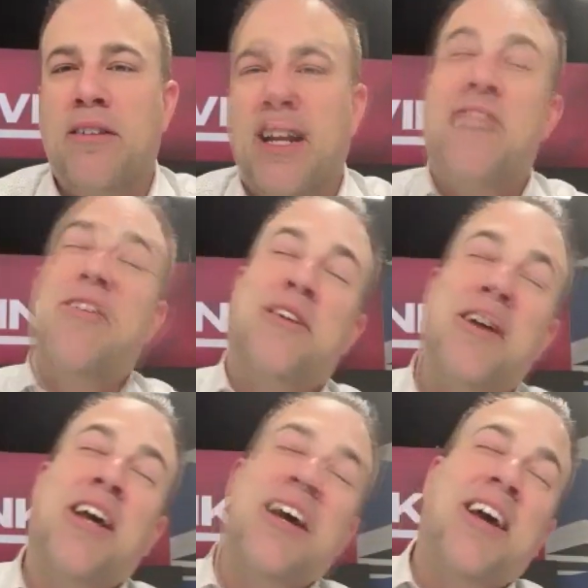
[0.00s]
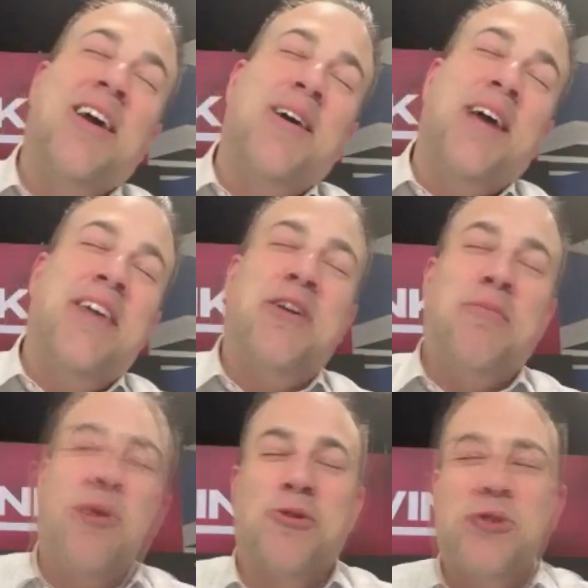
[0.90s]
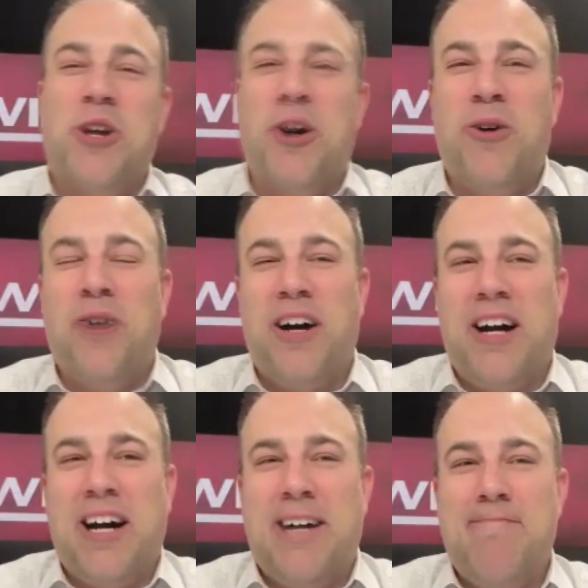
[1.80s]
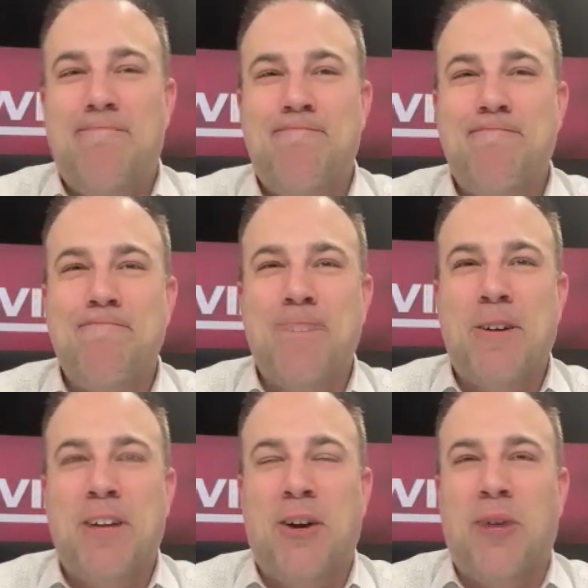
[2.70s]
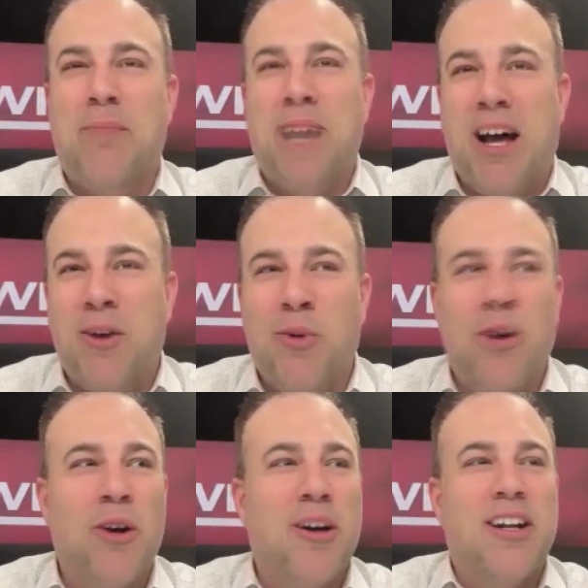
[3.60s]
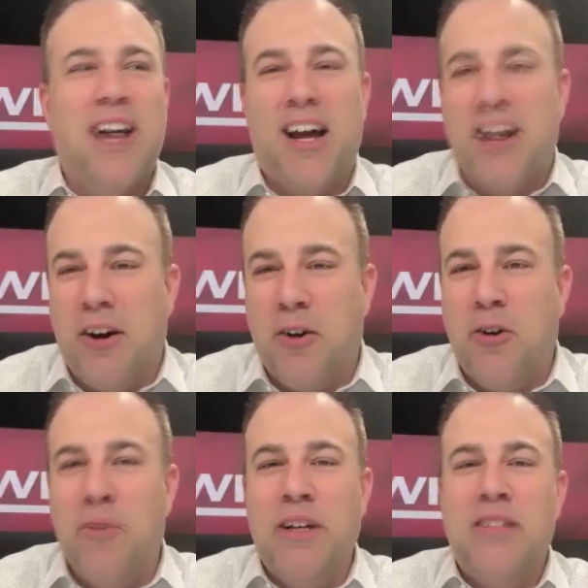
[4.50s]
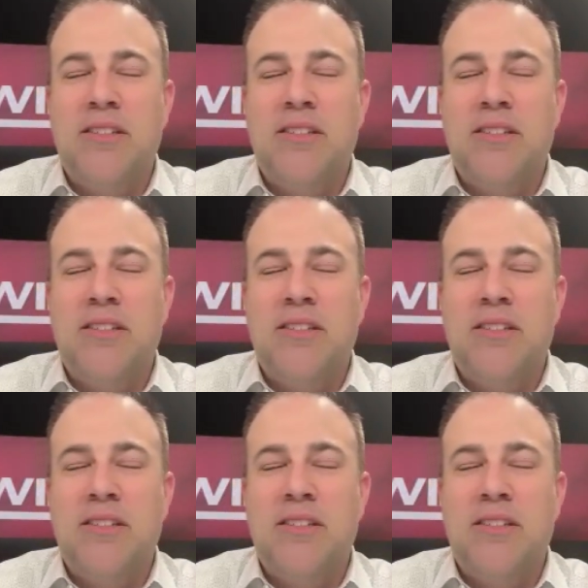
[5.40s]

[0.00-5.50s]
Even more so, when I'm not at work and not at home,